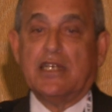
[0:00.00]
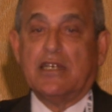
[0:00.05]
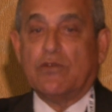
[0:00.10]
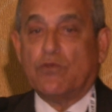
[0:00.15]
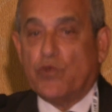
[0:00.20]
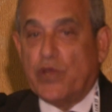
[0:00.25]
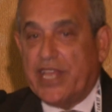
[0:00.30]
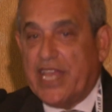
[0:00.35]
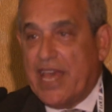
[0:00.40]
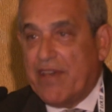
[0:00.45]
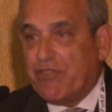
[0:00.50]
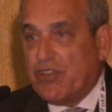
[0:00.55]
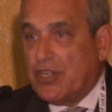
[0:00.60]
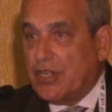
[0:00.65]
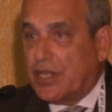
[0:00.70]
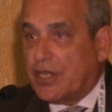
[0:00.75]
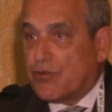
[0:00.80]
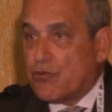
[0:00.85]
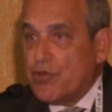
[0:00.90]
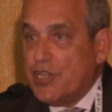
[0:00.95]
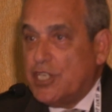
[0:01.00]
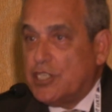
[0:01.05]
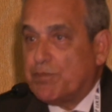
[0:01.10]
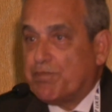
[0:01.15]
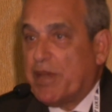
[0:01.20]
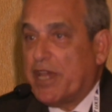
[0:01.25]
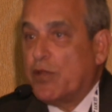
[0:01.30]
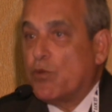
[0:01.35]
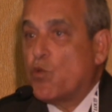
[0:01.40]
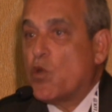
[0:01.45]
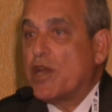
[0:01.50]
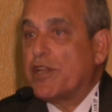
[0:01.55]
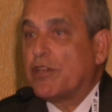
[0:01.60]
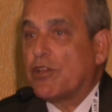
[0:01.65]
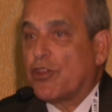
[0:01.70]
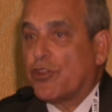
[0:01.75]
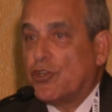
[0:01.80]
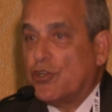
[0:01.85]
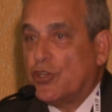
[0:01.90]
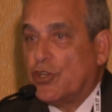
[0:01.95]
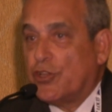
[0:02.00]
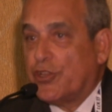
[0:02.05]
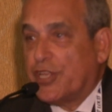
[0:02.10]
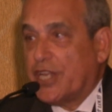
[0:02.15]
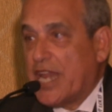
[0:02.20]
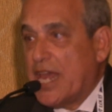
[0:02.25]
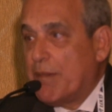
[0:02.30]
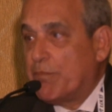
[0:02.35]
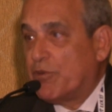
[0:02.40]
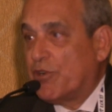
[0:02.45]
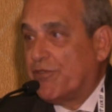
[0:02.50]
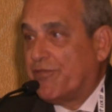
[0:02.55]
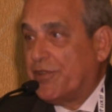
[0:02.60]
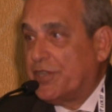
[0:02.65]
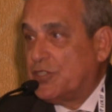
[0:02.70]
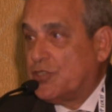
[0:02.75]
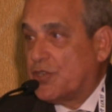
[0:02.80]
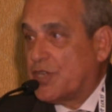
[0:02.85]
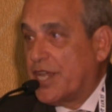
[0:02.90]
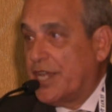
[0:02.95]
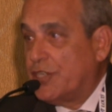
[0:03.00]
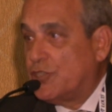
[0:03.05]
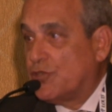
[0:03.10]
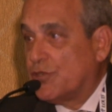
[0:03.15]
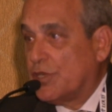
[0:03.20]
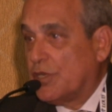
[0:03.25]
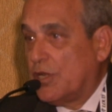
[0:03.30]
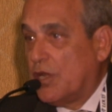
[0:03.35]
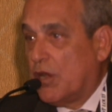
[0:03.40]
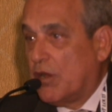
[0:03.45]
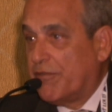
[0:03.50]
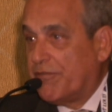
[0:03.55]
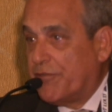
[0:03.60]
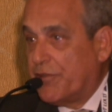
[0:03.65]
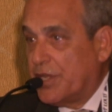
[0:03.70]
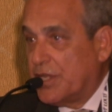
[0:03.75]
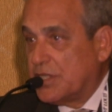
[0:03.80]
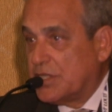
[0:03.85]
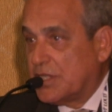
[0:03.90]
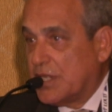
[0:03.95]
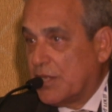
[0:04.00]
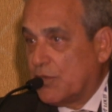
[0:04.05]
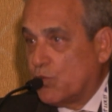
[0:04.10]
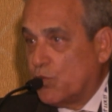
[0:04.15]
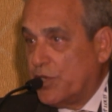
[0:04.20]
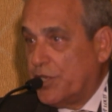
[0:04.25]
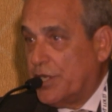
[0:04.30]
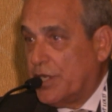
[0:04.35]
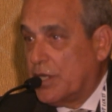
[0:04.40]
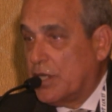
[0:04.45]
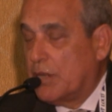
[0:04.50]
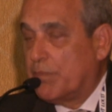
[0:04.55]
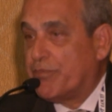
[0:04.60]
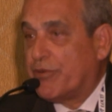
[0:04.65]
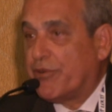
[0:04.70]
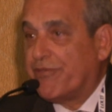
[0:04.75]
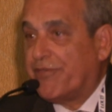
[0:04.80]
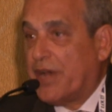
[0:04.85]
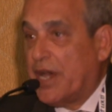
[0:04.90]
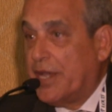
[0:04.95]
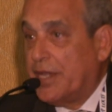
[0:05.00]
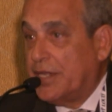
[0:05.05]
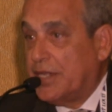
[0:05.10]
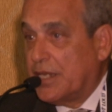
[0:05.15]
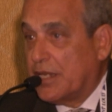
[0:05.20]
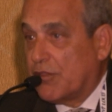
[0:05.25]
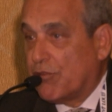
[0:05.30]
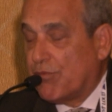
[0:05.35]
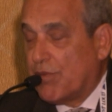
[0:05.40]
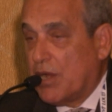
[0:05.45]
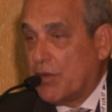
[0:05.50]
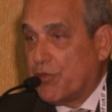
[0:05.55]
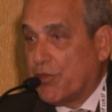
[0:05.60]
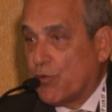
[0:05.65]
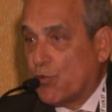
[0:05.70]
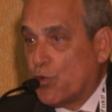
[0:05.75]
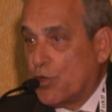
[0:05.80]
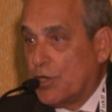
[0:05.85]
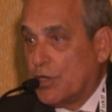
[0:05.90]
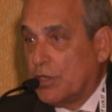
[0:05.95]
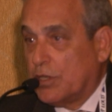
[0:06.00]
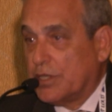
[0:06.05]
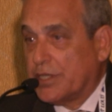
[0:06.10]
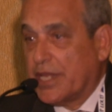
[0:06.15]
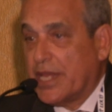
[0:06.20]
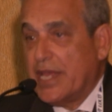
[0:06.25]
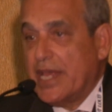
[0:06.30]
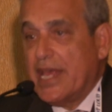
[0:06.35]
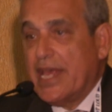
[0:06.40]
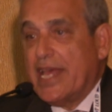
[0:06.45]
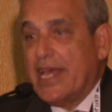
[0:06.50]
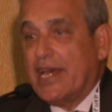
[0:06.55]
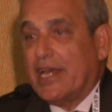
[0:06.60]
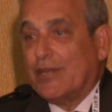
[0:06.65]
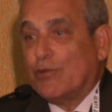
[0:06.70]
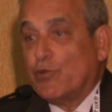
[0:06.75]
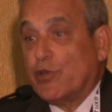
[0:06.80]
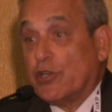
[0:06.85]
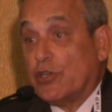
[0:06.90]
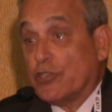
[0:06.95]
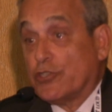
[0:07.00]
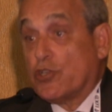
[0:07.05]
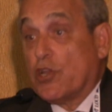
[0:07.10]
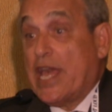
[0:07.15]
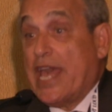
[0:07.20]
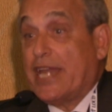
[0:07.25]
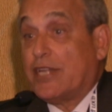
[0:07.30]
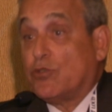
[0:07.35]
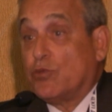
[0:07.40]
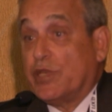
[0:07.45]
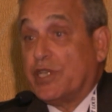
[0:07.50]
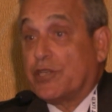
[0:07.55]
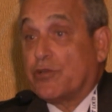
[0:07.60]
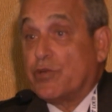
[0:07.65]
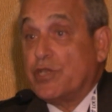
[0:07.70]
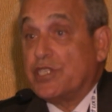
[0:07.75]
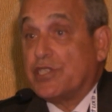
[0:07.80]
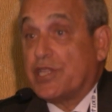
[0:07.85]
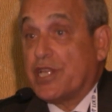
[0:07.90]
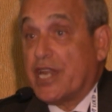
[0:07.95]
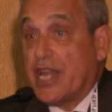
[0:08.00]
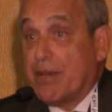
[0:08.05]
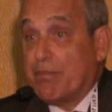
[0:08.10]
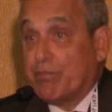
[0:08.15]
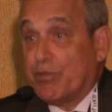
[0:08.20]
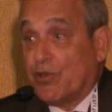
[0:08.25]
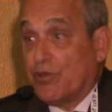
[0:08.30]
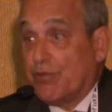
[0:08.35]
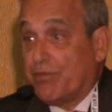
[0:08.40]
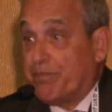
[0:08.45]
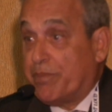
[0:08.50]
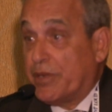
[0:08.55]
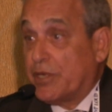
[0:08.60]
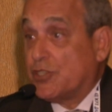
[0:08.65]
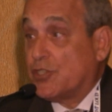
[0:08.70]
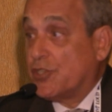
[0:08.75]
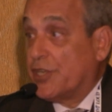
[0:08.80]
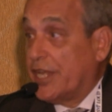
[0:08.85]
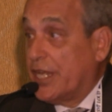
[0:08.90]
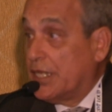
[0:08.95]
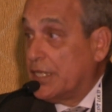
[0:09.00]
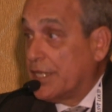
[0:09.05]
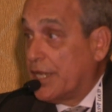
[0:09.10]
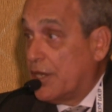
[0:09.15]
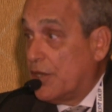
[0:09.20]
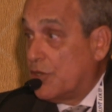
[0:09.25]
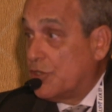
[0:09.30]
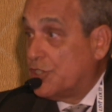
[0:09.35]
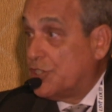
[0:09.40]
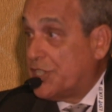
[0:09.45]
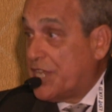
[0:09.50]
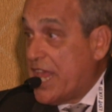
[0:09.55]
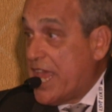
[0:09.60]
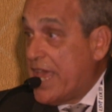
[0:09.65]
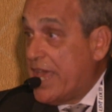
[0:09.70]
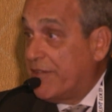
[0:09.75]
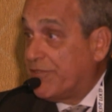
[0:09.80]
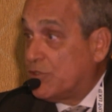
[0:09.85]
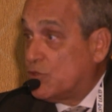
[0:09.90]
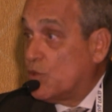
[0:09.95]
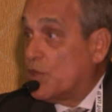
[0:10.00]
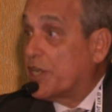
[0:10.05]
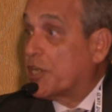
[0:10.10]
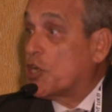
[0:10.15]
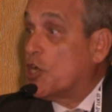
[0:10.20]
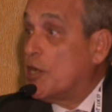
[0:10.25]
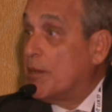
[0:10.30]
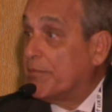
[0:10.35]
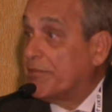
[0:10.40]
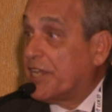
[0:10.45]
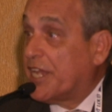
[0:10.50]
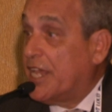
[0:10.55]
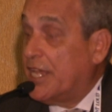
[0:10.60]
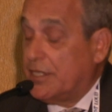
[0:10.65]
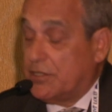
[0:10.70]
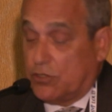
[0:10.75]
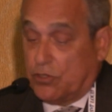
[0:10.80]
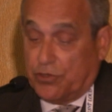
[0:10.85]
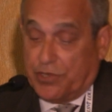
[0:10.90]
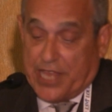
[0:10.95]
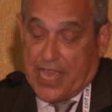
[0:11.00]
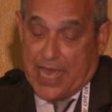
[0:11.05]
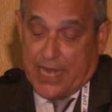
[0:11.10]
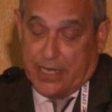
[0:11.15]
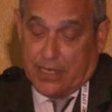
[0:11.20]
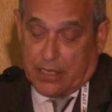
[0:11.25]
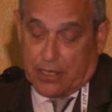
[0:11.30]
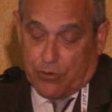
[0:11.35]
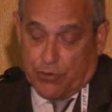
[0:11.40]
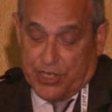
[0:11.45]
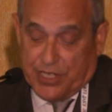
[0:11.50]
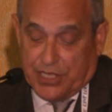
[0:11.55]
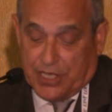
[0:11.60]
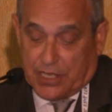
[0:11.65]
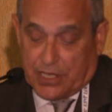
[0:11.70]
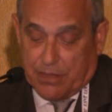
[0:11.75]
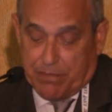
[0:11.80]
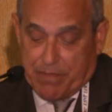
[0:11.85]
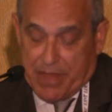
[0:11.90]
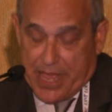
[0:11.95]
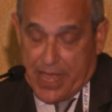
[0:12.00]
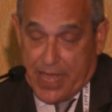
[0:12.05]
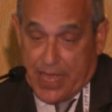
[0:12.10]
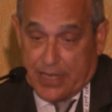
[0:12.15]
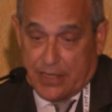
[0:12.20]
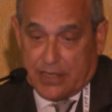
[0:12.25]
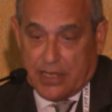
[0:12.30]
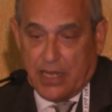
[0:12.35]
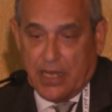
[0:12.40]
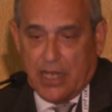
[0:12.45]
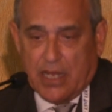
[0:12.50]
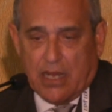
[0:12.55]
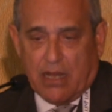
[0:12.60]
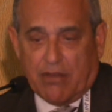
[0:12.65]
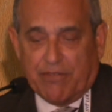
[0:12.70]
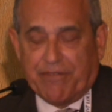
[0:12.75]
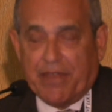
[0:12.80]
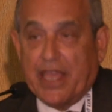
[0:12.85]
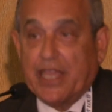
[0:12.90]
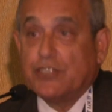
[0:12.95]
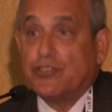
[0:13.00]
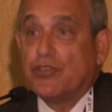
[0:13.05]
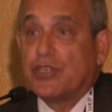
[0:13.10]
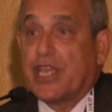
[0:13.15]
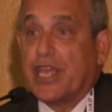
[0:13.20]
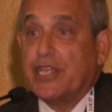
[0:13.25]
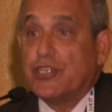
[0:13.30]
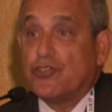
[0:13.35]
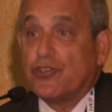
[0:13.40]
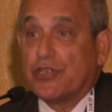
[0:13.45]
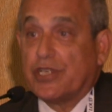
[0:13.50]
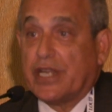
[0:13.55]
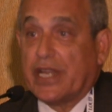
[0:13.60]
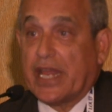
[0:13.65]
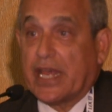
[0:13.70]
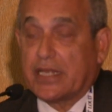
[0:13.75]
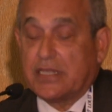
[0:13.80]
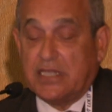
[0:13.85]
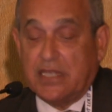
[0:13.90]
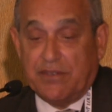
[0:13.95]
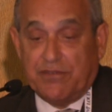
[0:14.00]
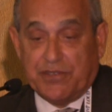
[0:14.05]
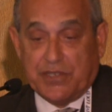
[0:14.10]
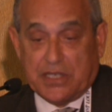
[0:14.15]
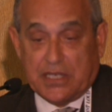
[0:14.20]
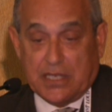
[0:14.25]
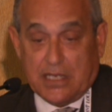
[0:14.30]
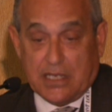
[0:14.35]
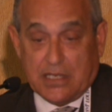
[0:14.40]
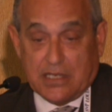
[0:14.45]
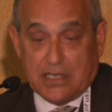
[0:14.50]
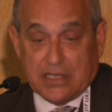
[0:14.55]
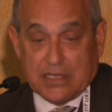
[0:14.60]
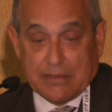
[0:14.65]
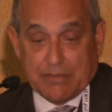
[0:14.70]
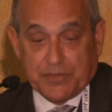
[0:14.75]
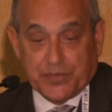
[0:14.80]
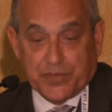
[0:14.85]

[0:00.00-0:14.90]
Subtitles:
we have increased by 1/3 the number of educational offerings that we are providing throughout the world. And we also had to increase the number of personnel in our staff to accommodate to that increasing demand of educational activities.